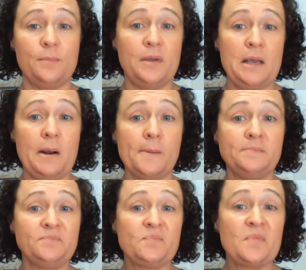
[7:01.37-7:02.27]
up
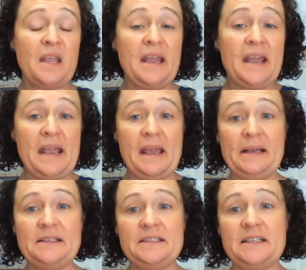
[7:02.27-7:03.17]
here,
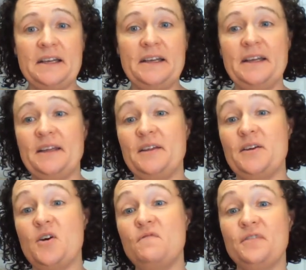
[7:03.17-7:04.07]
and
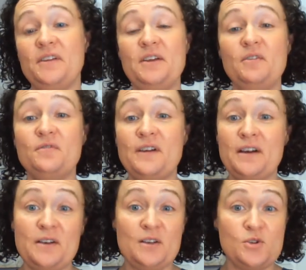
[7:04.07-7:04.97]
hopefully you'll
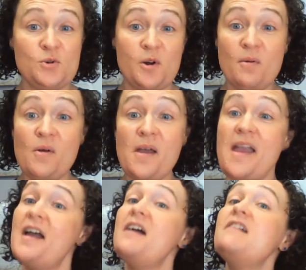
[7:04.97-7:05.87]
find it enjoyable
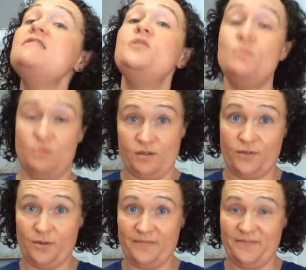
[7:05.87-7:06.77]
and
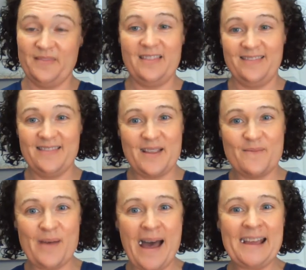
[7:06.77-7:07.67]
useful.
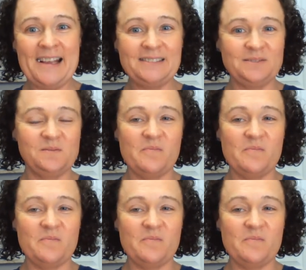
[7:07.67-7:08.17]
Bye.